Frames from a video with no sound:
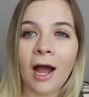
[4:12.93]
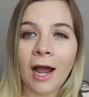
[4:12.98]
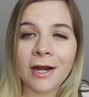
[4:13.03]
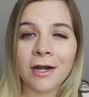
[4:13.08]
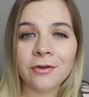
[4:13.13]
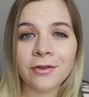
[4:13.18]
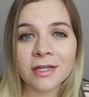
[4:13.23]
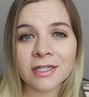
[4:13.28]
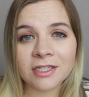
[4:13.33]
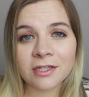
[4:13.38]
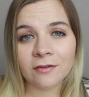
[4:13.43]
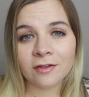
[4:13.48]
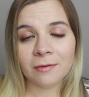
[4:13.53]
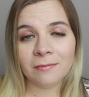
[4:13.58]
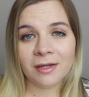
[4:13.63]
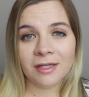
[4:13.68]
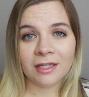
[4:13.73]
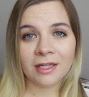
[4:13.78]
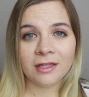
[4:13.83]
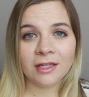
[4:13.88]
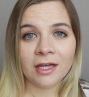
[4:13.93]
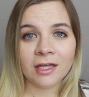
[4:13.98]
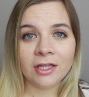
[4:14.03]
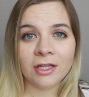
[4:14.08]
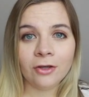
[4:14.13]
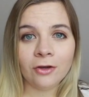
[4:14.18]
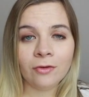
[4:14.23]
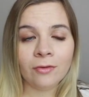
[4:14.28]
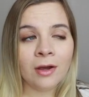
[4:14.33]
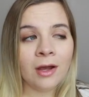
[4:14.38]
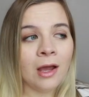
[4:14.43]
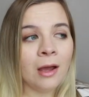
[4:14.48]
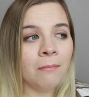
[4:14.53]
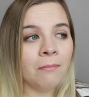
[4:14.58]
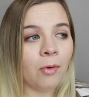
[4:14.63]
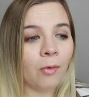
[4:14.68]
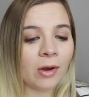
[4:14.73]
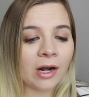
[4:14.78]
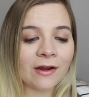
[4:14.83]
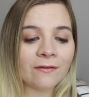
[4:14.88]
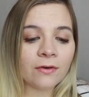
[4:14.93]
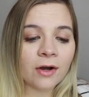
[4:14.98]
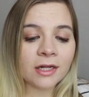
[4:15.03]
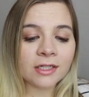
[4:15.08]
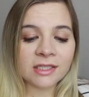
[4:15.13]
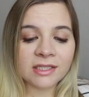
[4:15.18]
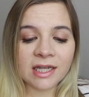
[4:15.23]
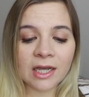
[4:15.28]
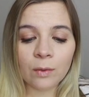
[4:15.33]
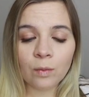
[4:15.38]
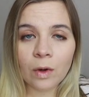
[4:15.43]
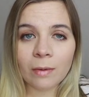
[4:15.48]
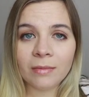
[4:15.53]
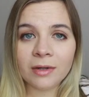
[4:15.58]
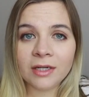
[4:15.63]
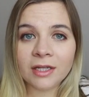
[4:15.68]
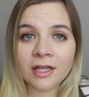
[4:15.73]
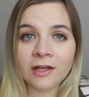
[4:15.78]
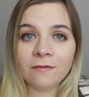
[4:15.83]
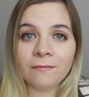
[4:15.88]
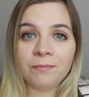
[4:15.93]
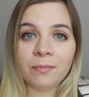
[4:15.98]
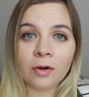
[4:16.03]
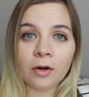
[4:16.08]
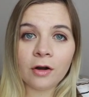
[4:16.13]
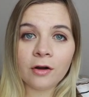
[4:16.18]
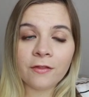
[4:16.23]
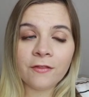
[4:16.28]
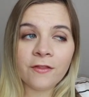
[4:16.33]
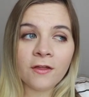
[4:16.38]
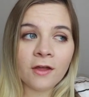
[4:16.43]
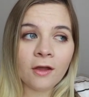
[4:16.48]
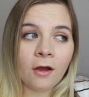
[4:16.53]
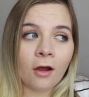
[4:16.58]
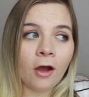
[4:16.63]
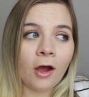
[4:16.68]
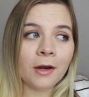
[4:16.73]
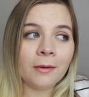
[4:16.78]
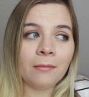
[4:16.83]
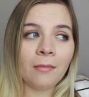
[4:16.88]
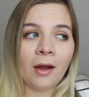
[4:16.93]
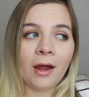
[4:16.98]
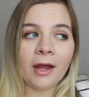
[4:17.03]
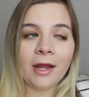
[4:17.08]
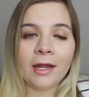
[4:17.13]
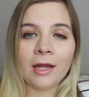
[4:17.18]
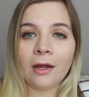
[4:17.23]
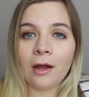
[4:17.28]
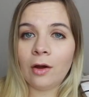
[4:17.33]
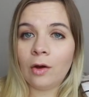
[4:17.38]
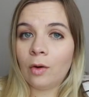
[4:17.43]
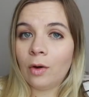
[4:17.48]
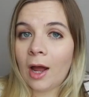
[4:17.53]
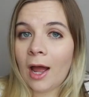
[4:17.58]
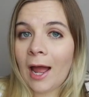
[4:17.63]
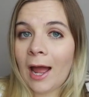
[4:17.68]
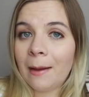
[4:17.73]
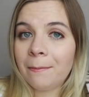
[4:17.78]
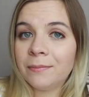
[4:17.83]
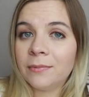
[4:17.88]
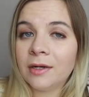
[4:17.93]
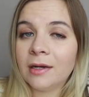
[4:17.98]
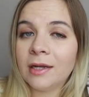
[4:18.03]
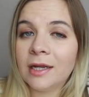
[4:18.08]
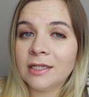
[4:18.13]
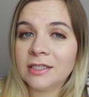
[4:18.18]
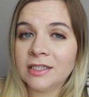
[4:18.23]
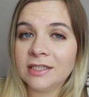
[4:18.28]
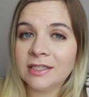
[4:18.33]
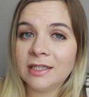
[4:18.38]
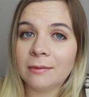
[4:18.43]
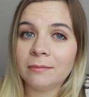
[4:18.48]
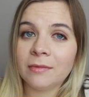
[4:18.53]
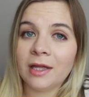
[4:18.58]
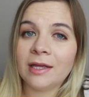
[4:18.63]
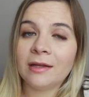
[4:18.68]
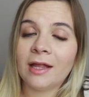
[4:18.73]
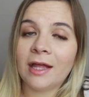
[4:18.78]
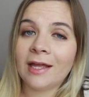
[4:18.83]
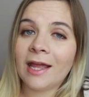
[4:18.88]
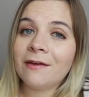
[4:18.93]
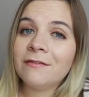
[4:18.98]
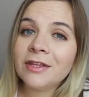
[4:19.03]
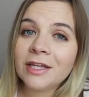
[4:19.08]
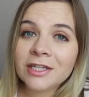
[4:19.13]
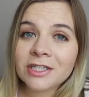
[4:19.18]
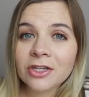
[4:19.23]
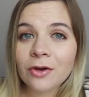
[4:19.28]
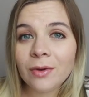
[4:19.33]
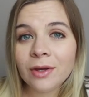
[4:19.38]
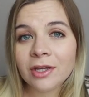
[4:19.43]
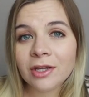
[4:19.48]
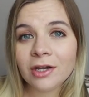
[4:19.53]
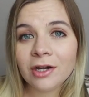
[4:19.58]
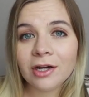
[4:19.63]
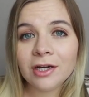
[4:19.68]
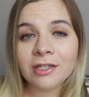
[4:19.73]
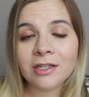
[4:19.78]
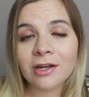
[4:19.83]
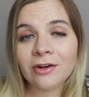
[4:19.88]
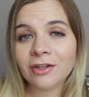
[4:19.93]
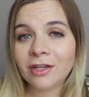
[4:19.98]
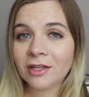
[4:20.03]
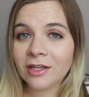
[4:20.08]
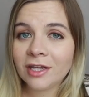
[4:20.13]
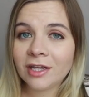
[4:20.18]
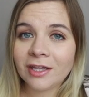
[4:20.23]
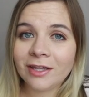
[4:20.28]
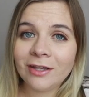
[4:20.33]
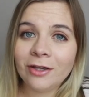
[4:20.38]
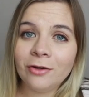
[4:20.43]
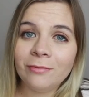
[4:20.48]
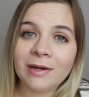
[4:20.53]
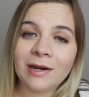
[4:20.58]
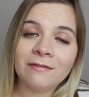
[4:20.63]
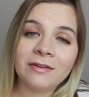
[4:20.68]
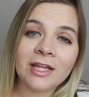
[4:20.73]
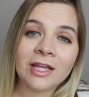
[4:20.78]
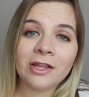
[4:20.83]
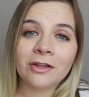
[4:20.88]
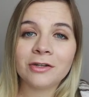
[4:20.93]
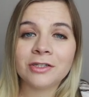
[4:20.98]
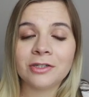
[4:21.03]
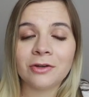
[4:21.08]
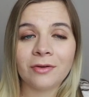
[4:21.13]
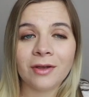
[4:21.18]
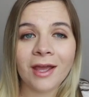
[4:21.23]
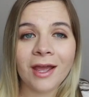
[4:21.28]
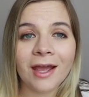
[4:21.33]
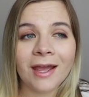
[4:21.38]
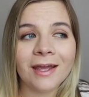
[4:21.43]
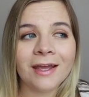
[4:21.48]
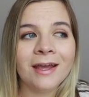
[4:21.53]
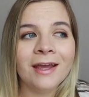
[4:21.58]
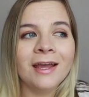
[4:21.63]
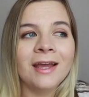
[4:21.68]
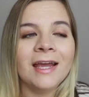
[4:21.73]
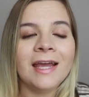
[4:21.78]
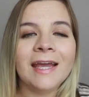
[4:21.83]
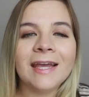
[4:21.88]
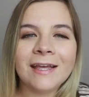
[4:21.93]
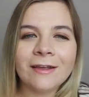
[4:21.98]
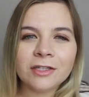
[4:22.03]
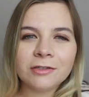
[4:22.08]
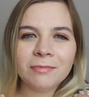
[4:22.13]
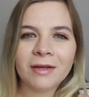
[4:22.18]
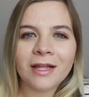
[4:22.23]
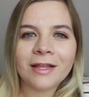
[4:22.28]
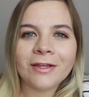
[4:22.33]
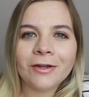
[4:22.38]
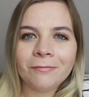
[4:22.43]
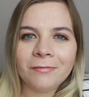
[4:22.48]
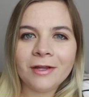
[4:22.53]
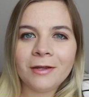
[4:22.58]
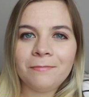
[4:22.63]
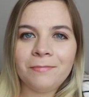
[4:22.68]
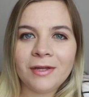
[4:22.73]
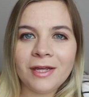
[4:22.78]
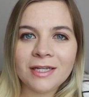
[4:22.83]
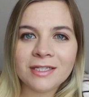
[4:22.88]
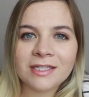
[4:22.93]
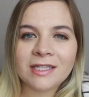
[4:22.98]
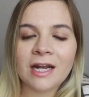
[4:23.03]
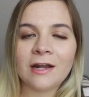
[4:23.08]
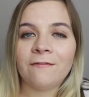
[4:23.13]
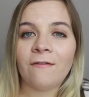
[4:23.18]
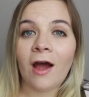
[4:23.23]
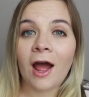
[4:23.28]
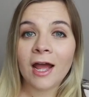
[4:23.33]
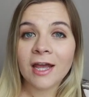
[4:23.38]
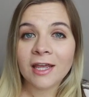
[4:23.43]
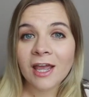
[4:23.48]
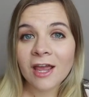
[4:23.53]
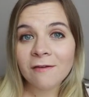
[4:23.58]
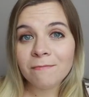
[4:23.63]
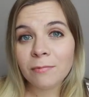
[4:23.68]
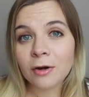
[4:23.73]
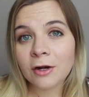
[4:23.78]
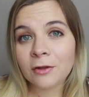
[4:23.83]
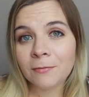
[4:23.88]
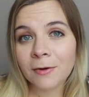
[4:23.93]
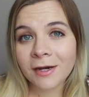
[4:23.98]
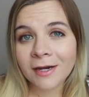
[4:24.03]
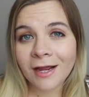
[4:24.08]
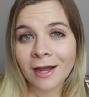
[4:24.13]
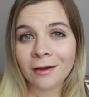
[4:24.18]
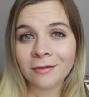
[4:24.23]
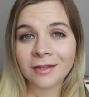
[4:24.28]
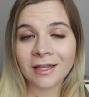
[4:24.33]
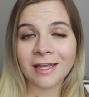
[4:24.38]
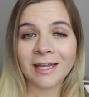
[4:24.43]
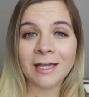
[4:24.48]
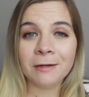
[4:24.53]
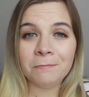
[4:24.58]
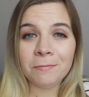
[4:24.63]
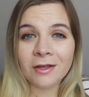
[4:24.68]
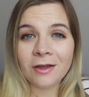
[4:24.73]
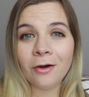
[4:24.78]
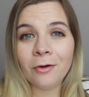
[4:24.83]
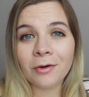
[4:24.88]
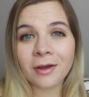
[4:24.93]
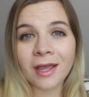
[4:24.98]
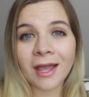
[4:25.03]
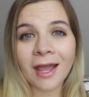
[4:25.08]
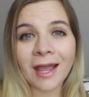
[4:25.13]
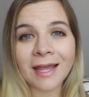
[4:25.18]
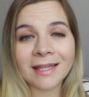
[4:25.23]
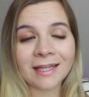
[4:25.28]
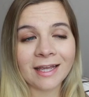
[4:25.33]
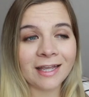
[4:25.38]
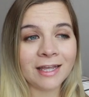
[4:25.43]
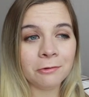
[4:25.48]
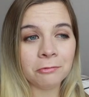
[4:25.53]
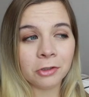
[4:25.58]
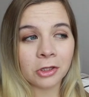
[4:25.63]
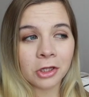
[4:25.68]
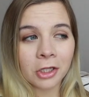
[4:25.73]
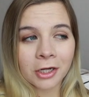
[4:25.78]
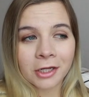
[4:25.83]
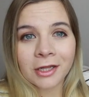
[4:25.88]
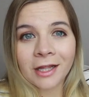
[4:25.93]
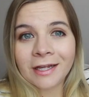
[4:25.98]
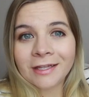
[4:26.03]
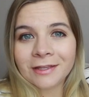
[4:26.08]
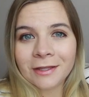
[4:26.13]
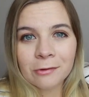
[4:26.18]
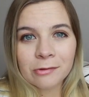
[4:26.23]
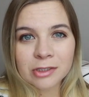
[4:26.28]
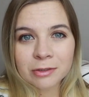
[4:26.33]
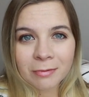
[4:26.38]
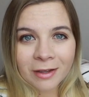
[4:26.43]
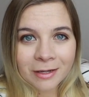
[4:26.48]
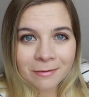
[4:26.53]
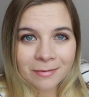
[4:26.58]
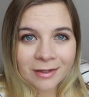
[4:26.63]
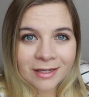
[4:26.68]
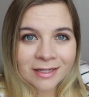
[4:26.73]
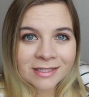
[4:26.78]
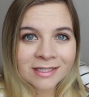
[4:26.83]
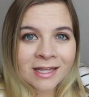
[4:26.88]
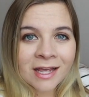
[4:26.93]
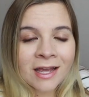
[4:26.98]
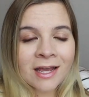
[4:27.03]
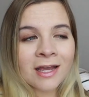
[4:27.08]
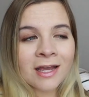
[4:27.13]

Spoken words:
I know they still have to be in the NICU, but whenever I see a woman give birth on my app, and I see them like everything's going good, they're in the NICU, but everything looks okay, it gives me a little bit of peace that if I gave birth right now, that he'd be okay and that he would look like those babies.